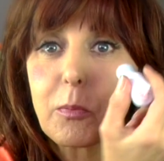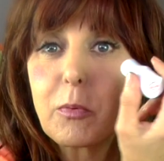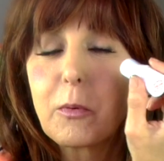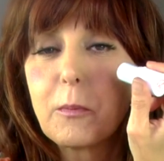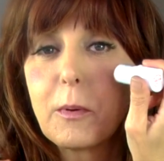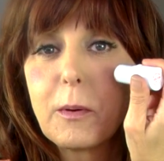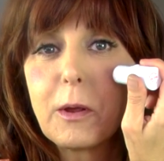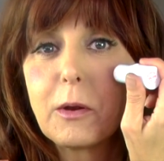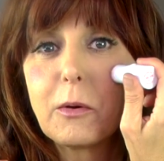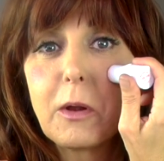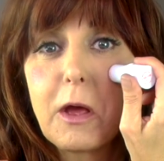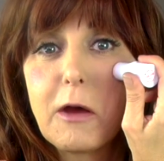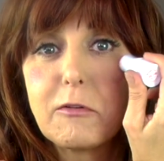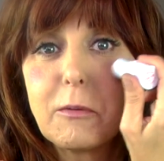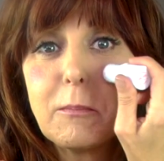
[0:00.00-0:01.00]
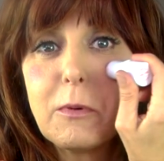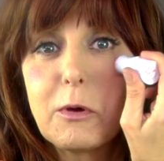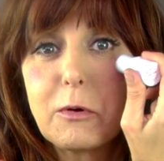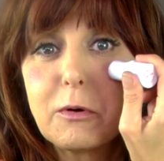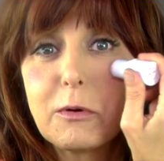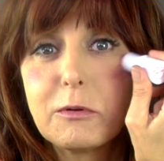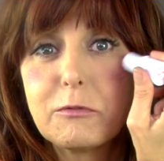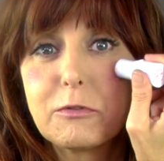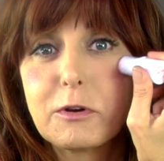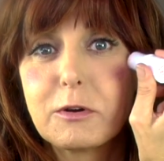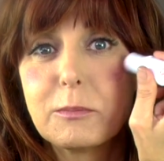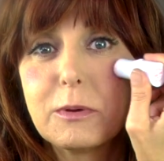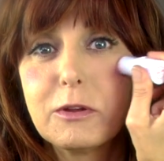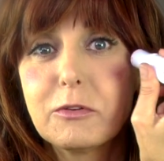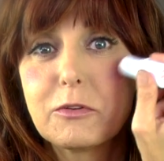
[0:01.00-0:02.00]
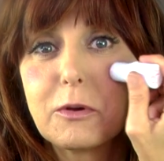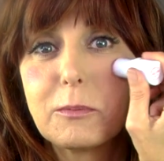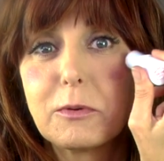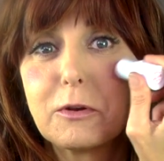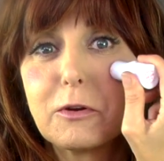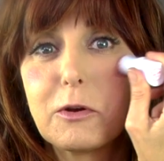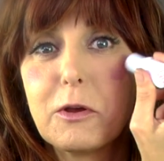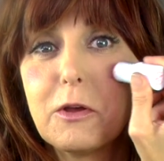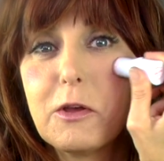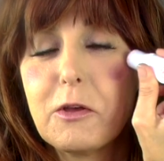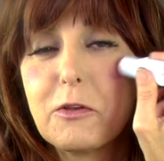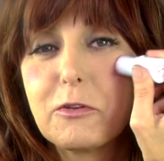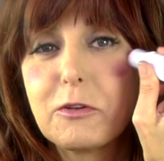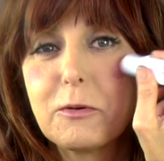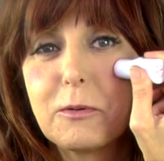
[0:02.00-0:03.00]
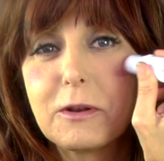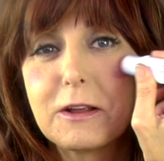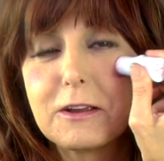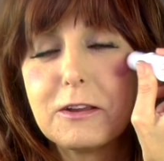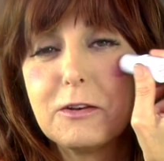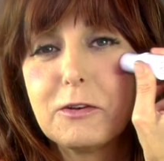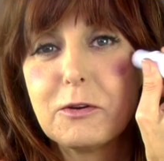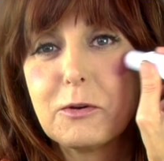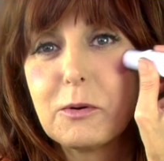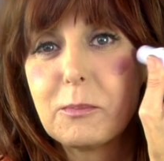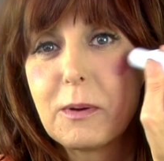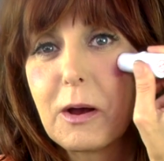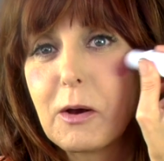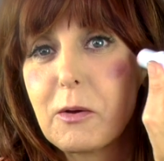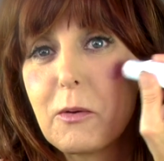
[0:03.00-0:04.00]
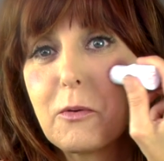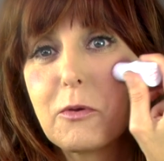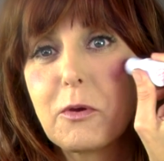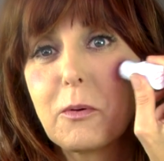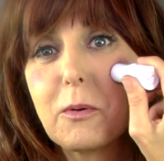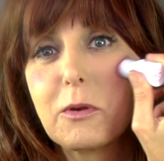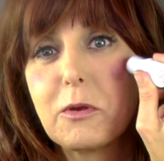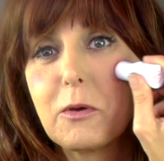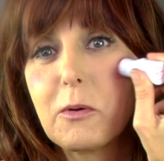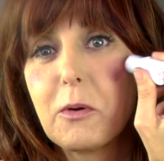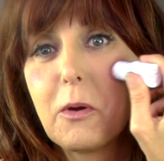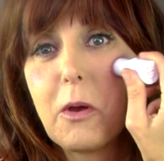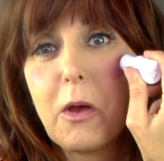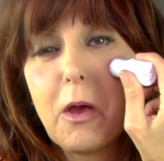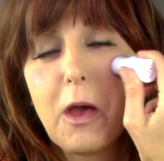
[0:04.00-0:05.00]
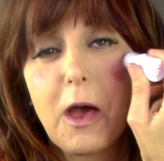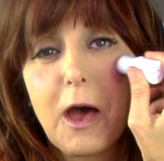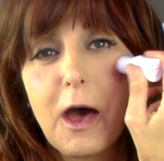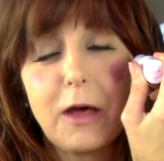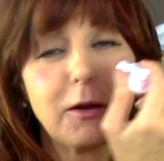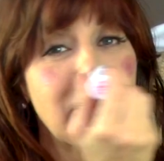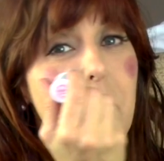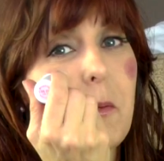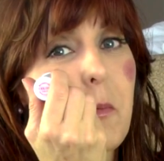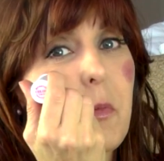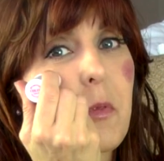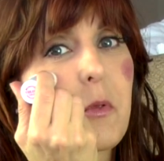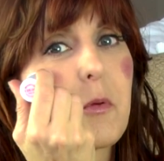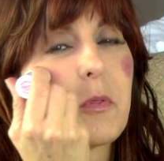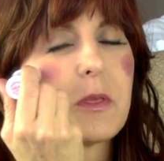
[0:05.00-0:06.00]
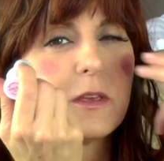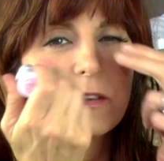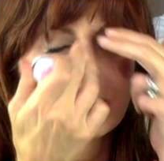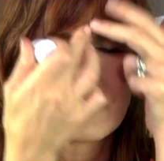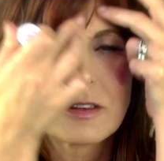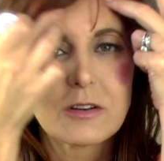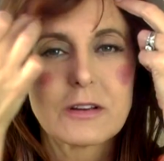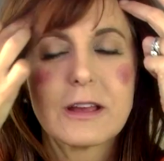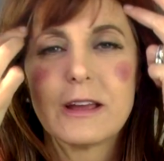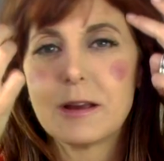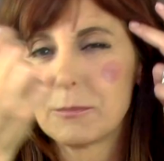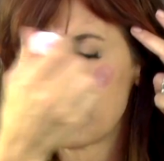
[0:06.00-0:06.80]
So I don't have a mirror in front of me, so I'm going to see what I can do about showing you how to do this. Okay,